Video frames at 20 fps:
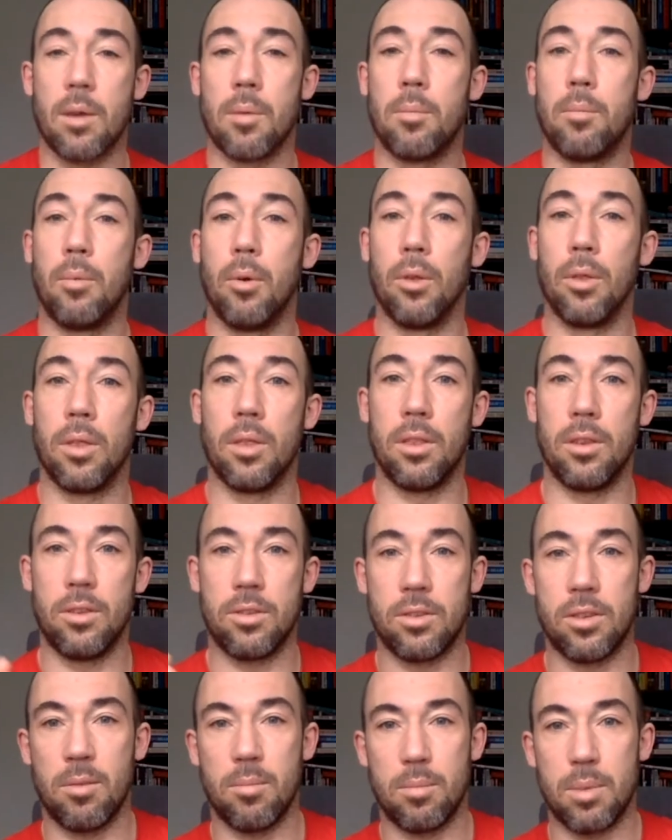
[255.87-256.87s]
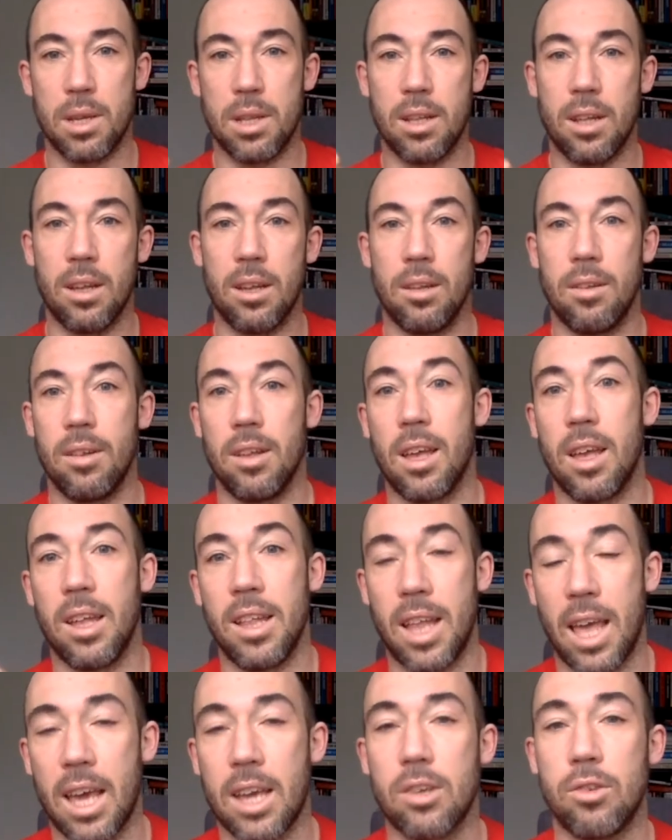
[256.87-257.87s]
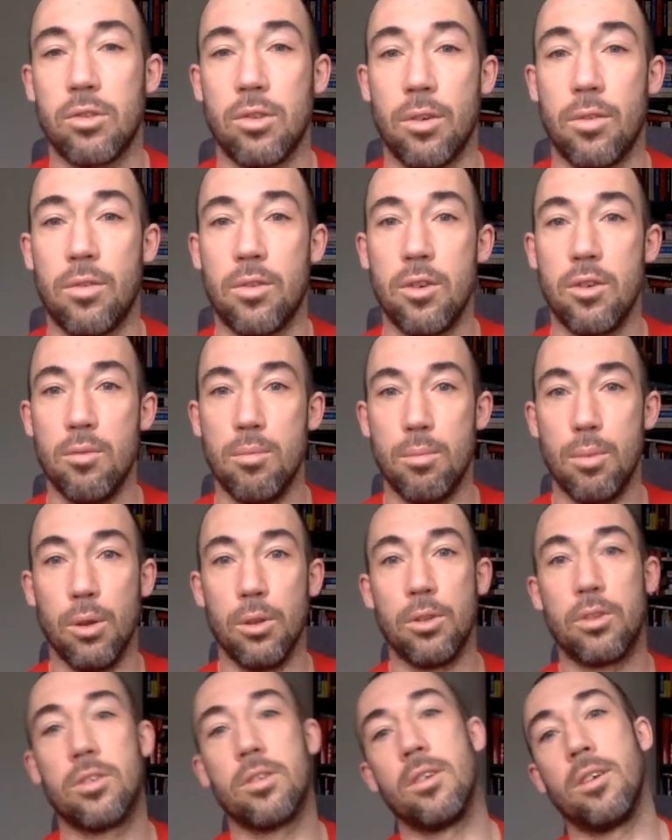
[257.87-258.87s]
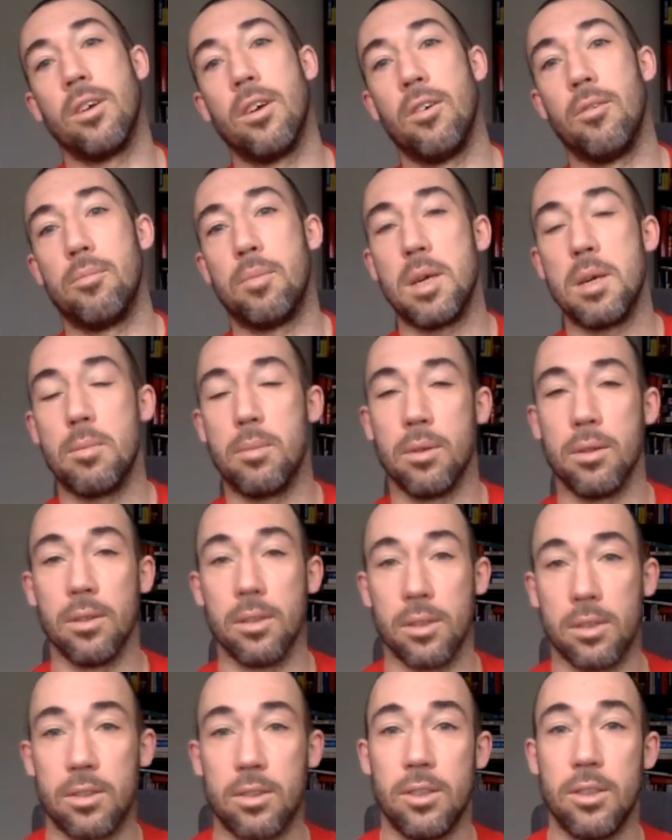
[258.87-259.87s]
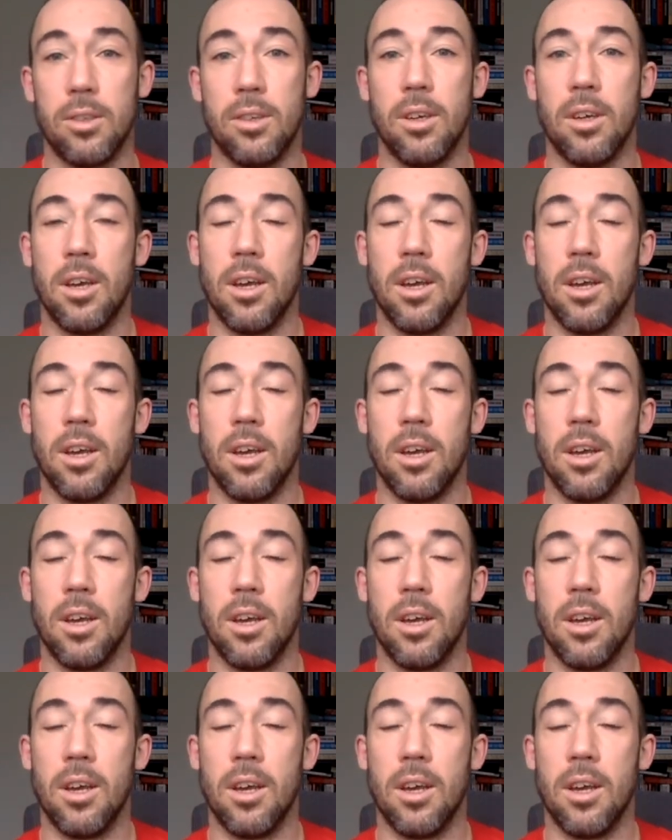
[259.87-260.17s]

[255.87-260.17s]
but there's been an extra few months of people to